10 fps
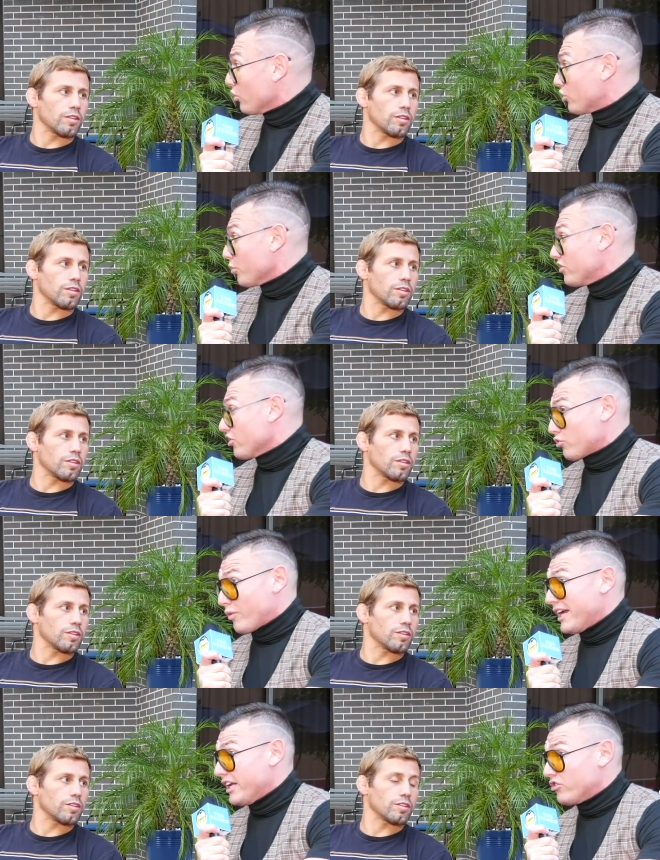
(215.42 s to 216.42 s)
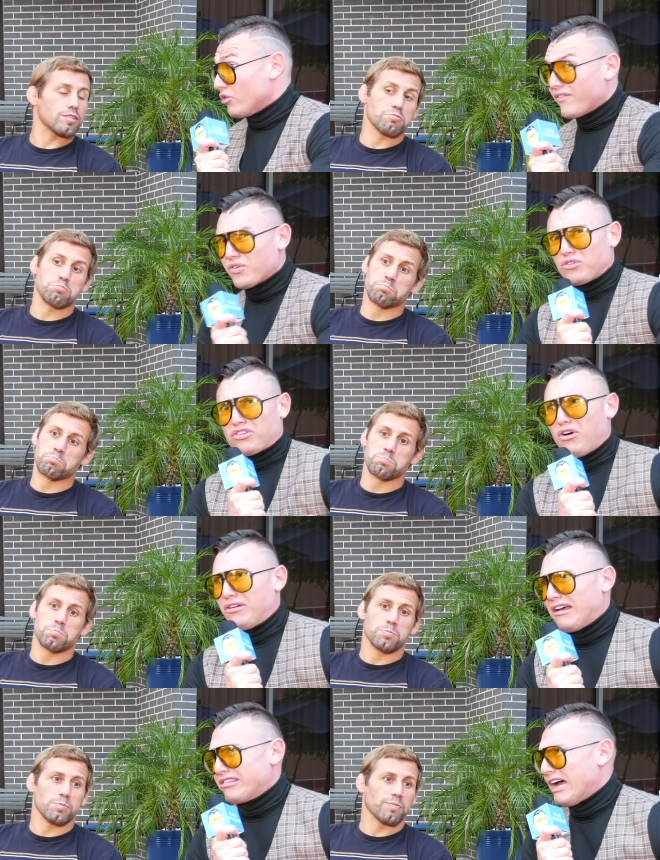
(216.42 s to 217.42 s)
Speaker 1: Cruz who we just ran into. Everyone's
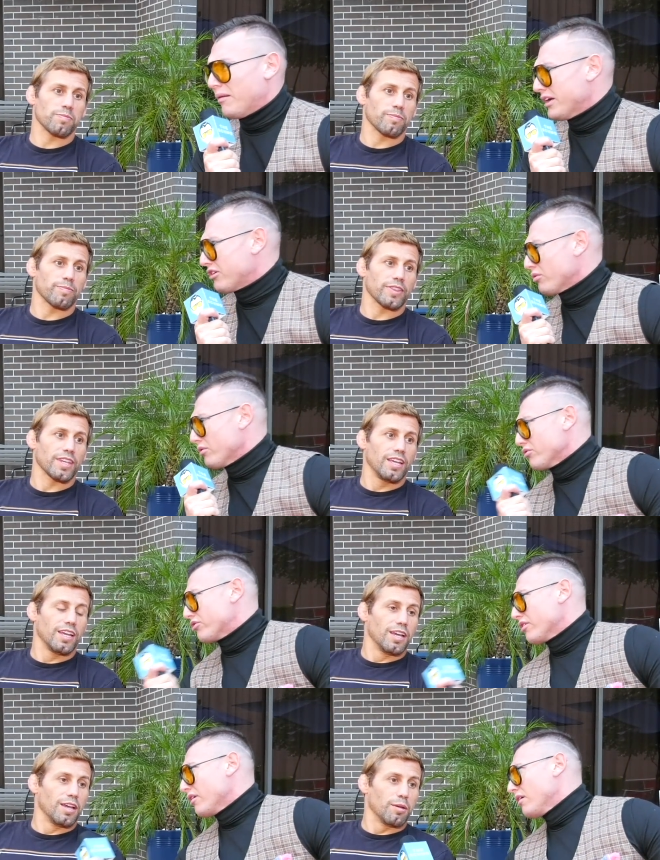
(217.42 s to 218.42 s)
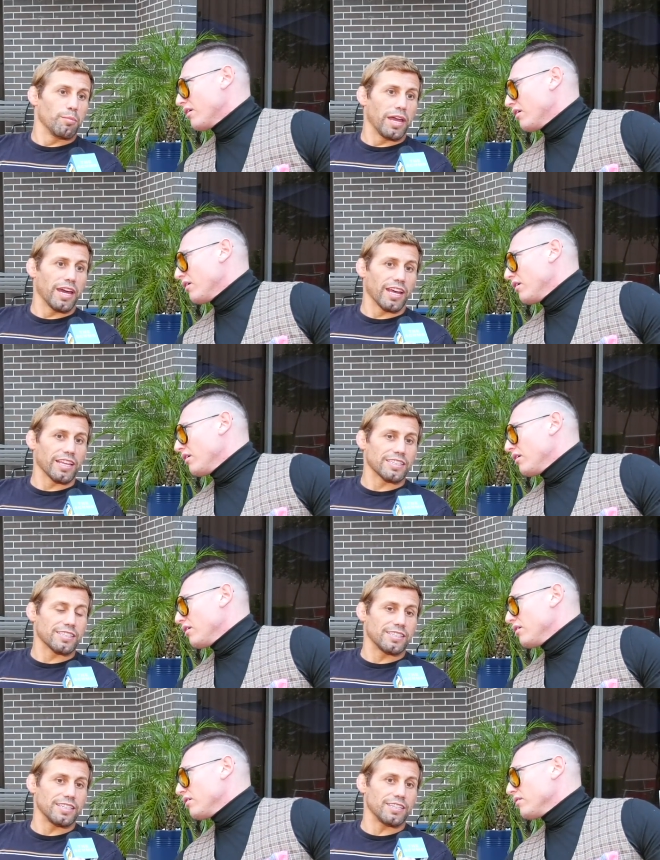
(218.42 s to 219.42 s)
calling out Dominic Cruz.
Speaker 2: Man, I'd like to
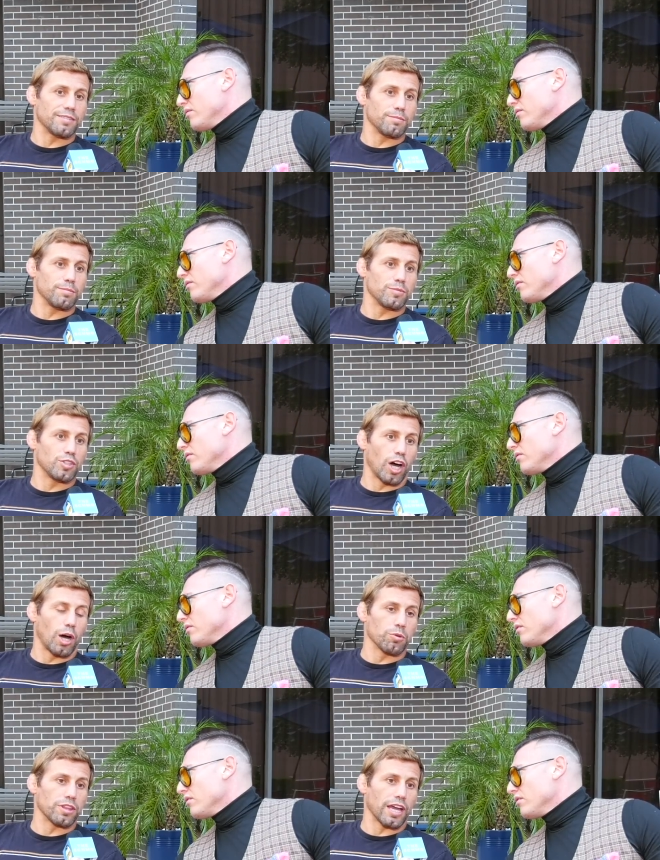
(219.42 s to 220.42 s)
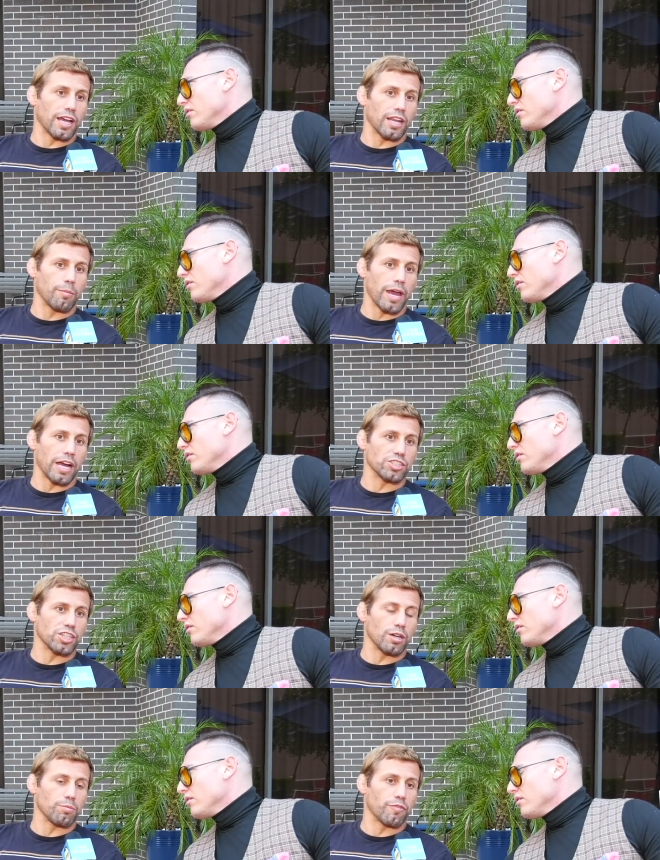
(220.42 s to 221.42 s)
see Dom with that kind of
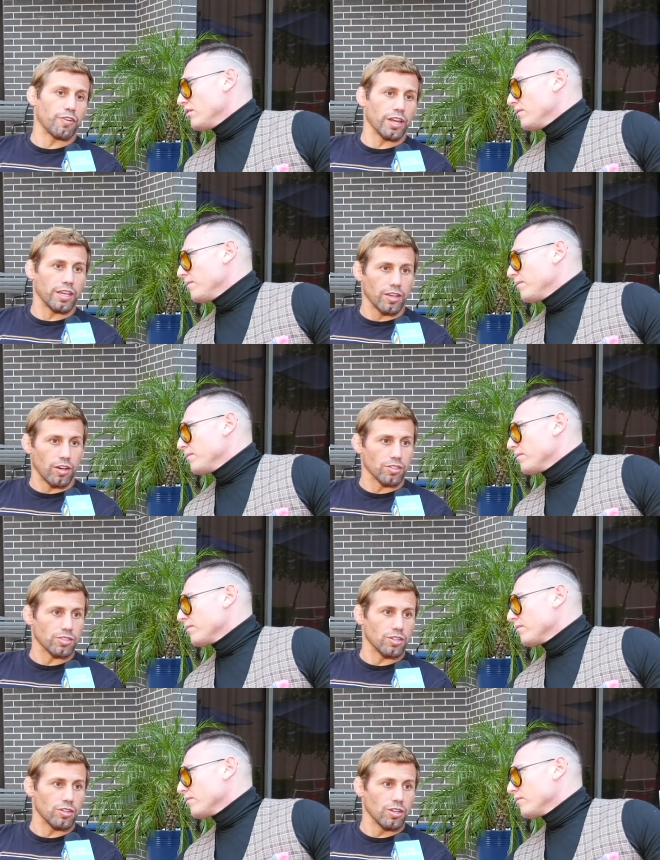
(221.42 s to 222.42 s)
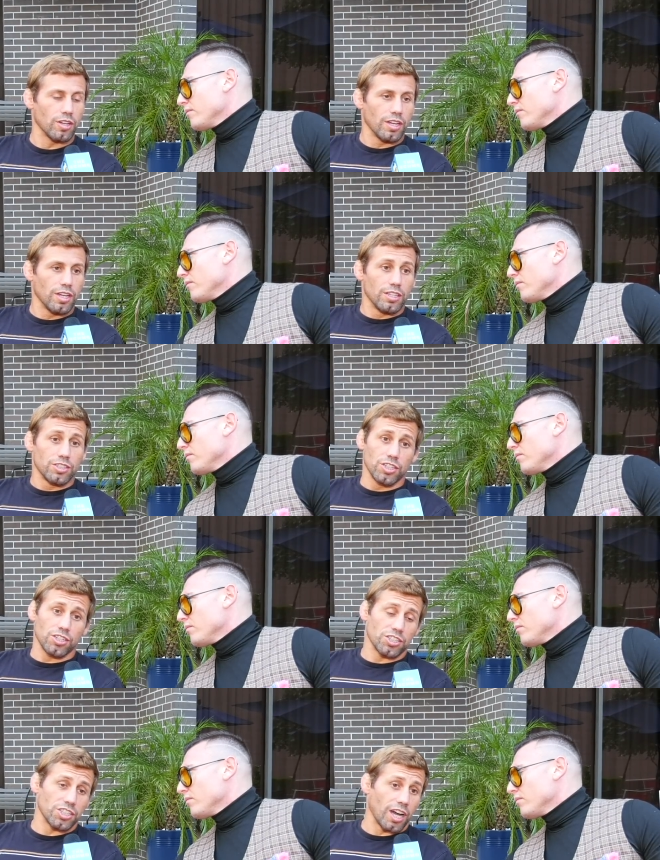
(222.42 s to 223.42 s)
matchup. Frankie also.
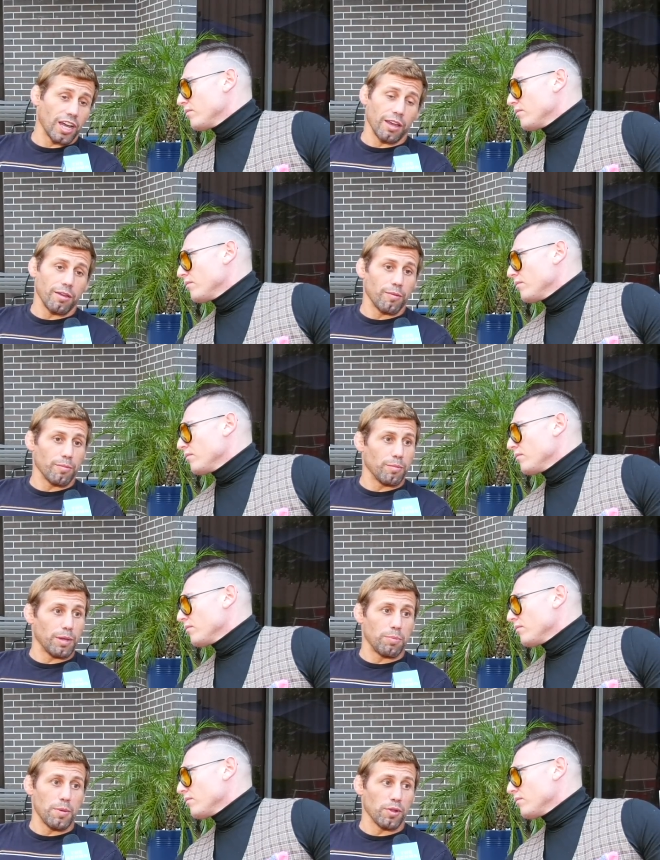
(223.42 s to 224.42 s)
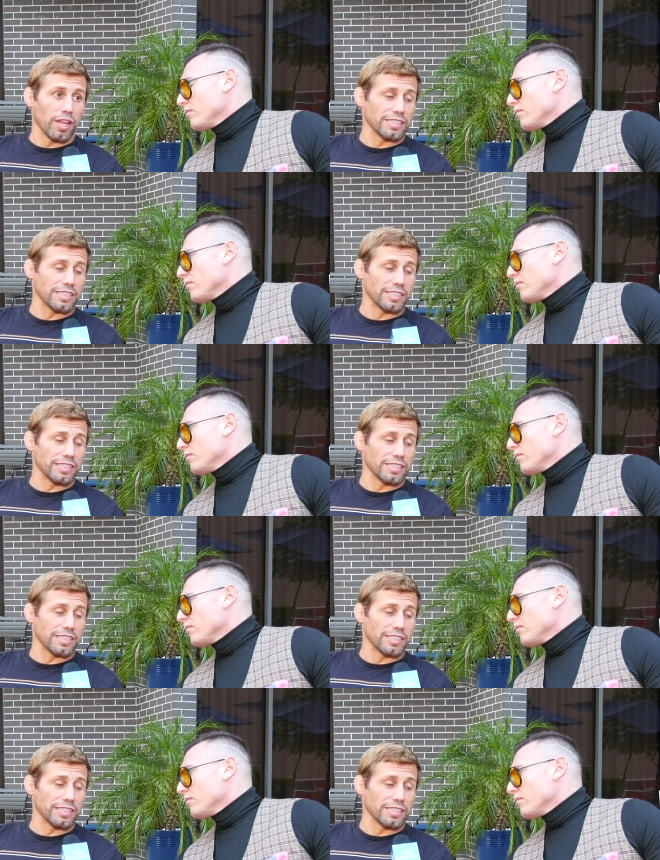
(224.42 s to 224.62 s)
Sugar Sean, I mean, people